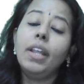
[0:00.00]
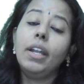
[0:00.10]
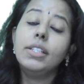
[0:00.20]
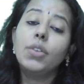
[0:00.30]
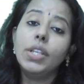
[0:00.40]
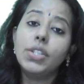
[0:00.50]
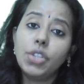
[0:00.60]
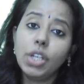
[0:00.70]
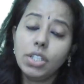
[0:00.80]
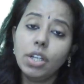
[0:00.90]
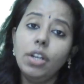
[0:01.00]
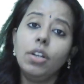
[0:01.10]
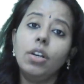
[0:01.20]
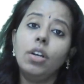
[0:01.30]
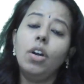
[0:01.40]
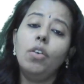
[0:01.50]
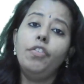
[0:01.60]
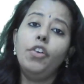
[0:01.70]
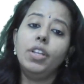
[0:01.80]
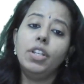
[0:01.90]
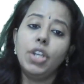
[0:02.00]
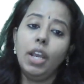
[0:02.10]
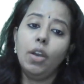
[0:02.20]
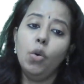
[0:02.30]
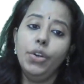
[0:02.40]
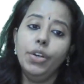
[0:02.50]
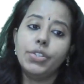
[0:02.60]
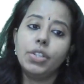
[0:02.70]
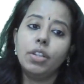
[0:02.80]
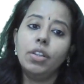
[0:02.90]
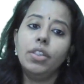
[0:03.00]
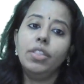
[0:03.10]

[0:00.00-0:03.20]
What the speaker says: but that is restricted for the shareholders.